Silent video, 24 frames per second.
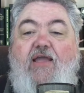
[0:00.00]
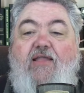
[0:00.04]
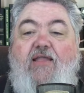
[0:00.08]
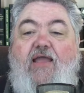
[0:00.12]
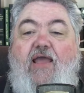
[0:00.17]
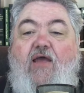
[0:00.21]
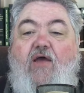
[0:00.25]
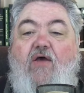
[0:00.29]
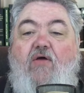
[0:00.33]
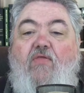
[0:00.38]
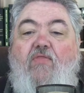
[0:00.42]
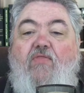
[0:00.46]

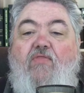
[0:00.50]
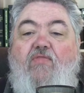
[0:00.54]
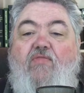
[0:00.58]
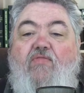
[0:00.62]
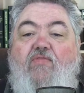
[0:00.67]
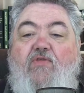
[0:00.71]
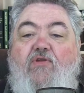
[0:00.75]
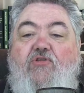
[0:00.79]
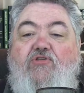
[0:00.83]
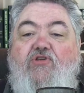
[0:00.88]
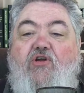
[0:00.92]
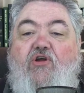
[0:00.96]
Now,
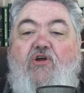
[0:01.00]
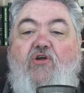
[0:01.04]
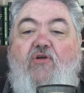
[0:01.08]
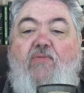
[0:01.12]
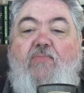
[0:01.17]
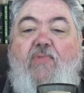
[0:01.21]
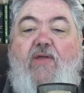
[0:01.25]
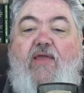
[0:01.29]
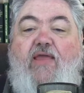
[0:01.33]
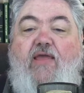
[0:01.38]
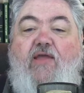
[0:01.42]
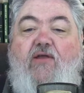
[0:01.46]
the
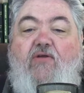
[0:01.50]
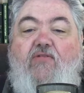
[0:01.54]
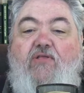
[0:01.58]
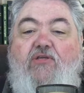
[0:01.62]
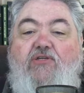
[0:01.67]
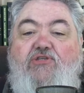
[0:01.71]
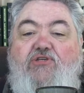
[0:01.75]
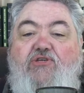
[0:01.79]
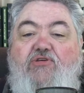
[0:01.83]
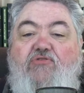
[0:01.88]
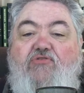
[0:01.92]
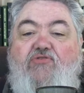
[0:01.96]
term here
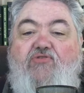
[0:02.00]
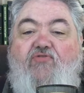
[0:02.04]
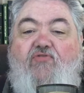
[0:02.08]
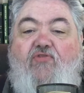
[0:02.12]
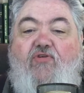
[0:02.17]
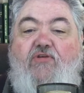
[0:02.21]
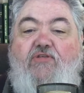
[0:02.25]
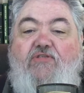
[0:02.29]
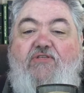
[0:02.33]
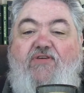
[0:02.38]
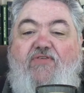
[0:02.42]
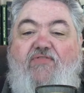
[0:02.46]
that's used
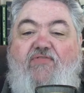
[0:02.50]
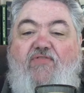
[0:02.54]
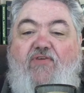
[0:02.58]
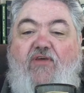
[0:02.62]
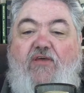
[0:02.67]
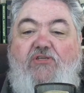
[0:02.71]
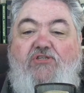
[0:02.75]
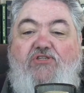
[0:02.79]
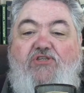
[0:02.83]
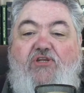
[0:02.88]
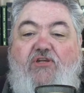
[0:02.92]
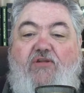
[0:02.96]
for
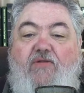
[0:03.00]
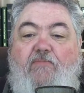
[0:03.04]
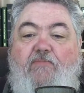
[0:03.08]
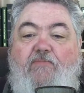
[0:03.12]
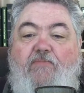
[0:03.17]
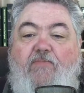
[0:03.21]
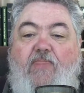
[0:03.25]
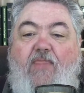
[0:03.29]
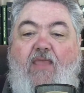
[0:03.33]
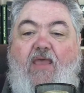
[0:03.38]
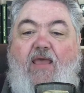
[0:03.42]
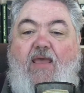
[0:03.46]
division
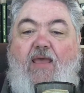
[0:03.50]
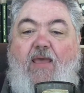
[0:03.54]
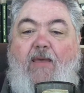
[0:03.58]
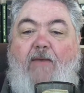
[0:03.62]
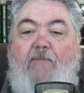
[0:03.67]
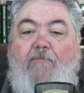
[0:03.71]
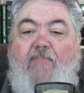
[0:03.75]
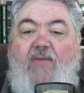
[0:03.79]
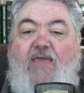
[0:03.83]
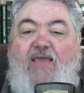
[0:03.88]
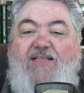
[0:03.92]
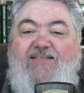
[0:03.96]

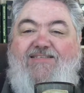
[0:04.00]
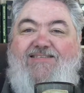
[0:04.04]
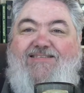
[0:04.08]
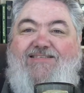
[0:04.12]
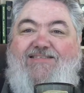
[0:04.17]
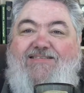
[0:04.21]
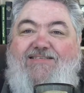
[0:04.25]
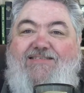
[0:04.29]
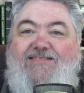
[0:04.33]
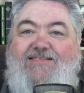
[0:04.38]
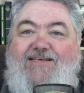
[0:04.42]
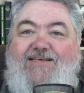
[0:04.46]
means
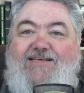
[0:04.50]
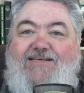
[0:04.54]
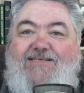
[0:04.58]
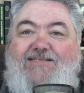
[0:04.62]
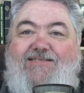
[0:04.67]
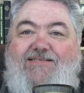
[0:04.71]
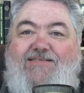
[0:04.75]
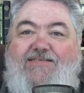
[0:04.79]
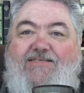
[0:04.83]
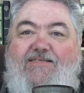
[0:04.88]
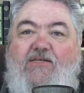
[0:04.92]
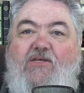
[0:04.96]

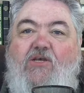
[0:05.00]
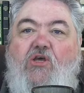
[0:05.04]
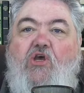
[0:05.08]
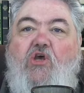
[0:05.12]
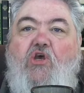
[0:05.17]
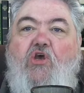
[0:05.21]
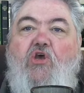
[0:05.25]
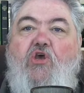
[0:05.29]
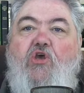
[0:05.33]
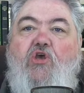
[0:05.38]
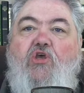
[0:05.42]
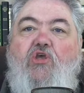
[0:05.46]

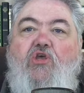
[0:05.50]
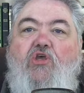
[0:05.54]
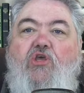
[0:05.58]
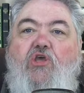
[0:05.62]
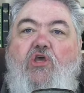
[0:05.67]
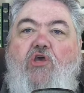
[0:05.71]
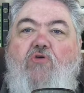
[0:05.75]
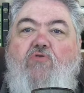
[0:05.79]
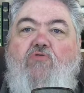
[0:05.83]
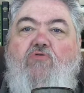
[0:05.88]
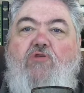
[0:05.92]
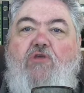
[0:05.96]

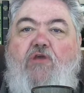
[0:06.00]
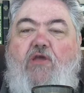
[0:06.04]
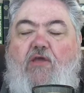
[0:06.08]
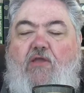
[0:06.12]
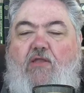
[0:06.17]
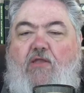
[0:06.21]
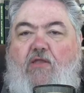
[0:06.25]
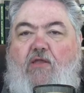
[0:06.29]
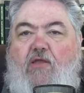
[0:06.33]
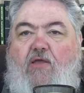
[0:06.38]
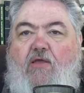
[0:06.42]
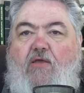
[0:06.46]

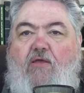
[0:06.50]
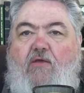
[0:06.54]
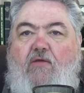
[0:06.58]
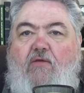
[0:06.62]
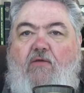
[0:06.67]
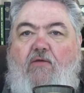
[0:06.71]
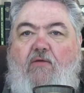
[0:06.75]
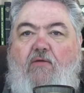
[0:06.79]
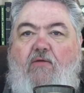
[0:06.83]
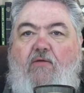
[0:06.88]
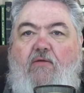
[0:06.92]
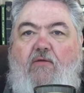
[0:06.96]
disunion.
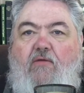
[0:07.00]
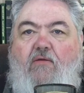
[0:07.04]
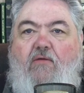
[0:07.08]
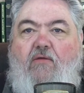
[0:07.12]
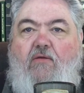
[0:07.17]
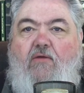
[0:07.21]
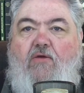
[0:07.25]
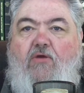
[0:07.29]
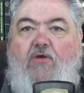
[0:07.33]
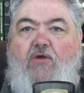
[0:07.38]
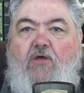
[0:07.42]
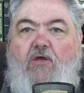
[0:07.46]

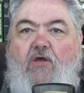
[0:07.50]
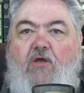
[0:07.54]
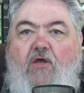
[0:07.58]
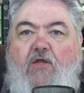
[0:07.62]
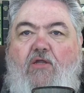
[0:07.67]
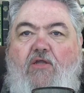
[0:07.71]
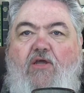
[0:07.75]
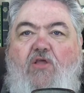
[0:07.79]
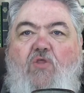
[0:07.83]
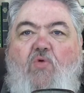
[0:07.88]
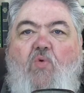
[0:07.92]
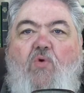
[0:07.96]

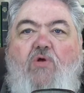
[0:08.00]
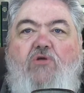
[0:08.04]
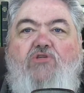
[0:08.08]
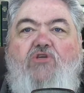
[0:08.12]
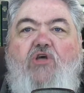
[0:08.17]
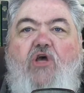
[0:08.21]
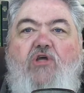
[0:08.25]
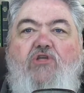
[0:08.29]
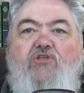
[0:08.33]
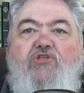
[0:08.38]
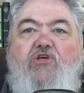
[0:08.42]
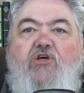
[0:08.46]
In other words,
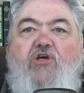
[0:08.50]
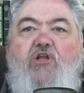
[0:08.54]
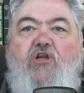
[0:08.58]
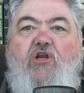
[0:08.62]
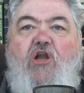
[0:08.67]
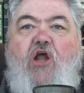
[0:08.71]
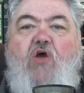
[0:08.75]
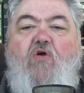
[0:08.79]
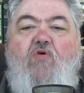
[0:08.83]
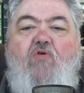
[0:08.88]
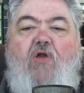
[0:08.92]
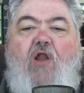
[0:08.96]
to
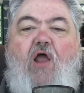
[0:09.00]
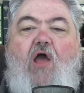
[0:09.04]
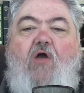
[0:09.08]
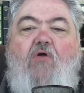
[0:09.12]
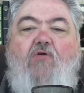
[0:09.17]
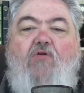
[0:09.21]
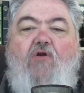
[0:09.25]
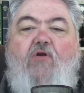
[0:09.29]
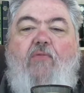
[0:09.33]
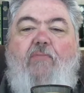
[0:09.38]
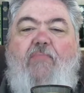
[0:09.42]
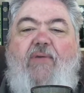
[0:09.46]
no
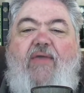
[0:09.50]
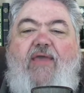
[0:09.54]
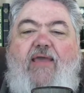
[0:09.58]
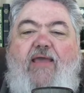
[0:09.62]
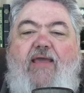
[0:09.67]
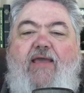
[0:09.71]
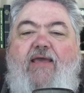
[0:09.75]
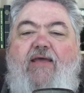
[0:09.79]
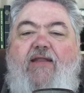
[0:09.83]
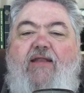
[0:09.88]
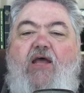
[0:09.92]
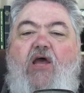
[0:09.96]
longer be
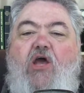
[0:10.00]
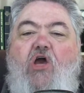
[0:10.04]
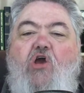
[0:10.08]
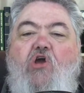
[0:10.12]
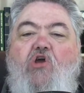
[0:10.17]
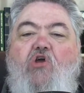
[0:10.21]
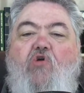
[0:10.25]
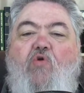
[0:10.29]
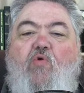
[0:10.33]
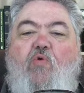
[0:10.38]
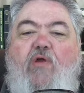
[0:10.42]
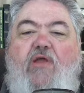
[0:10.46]
in
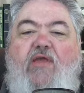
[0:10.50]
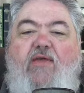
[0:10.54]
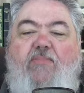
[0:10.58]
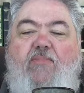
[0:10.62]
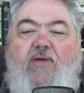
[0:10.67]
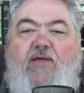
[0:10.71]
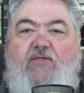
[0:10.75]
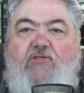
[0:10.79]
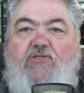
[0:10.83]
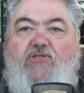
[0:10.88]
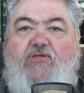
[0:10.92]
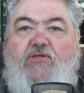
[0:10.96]

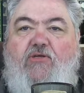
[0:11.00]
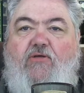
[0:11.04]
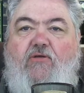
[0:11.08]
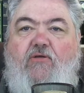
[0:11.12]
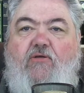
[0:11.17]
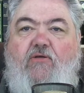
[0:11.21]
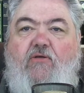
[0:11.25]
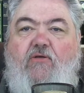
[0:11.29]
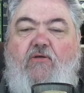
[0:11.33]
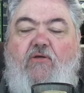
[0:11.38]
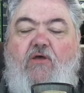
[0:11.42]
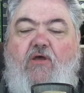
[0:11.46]
agreement,
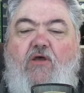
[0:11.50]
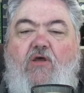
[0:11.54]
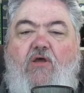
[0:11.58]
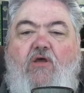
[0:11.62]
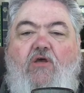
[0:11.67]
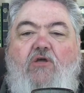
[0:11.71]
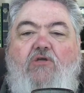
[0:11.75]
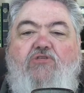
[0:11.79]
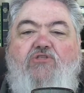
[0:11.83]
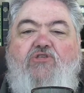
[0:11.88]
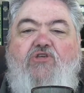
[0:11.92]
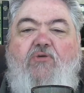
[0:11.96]

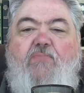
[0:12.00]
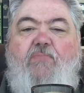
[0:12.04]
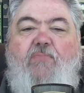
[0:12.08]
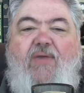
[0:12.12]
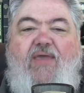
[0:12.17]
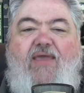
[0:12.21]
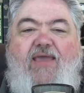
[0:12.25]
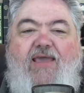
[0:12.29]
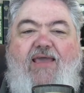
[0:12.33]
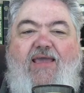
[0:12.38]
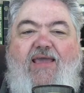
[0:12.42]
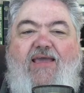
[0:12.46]
to
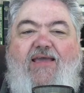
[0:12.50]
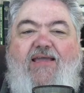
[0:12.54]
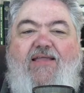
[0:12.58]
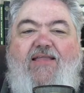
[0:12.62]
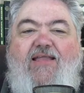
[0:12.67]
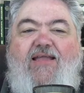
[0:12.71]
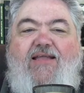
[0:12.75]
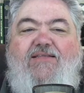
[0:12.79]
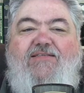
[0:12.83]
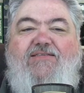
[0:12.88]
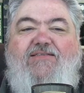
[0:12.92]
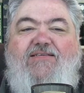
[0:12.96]
be
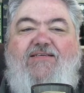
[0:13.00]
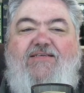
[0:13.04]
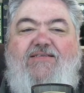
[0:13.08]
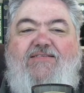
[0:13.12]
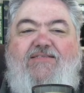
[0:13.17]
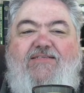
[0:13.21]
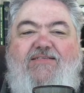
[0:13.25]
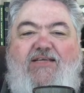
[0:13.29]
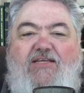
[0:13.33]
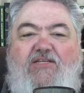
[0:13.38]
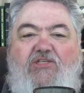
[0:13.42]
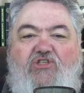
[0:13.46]
in
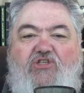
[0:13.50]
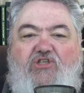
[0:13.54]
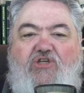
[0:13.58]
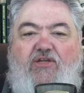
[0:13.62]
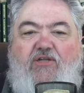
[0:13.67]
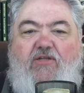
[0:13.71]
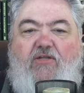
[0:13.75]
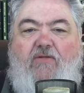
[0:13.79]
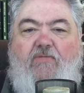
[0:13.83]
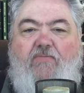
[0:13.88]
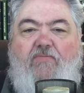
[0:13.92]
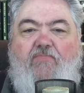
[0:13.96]

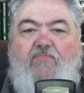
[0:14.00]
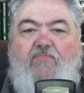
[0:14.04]
dissension.